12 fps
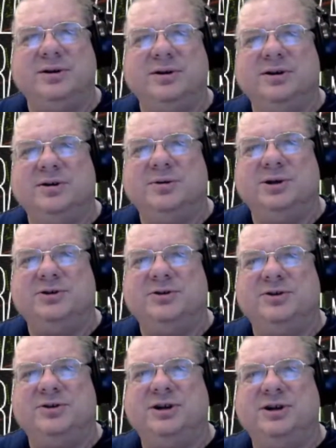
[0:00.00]
Mr.
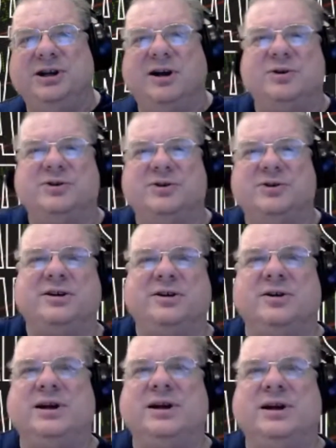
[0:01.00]
Heat. Always liked your
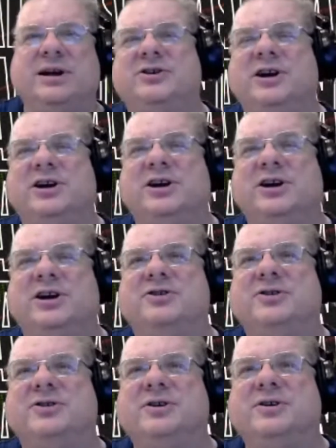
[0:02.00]
suggestions.
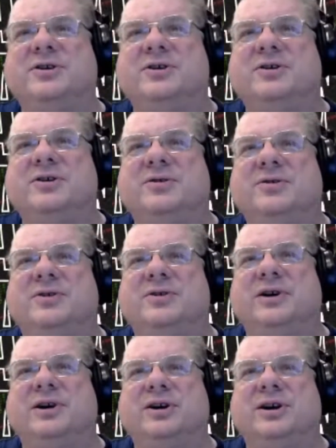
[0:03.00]
Very
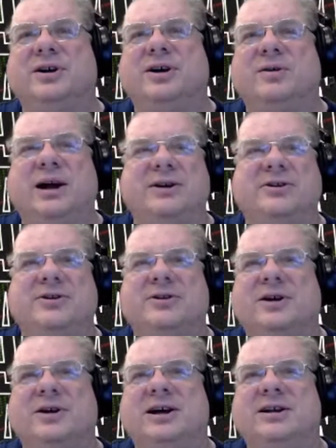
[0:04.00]
good. All right,
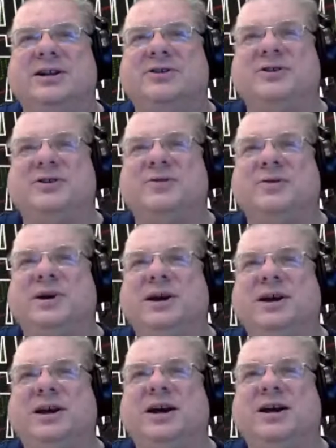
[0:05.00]
let's see if we can
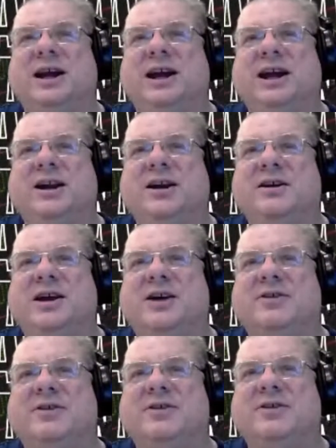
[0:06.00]
get
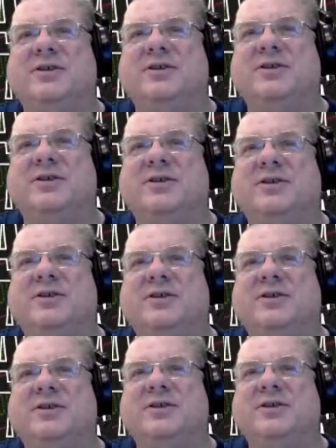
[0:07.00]
another
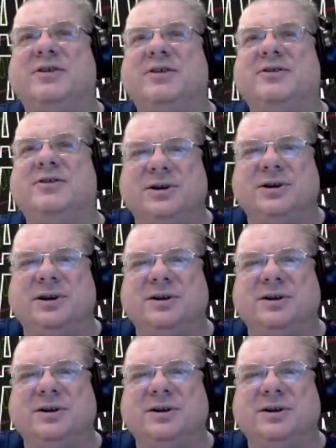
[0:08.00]
question here.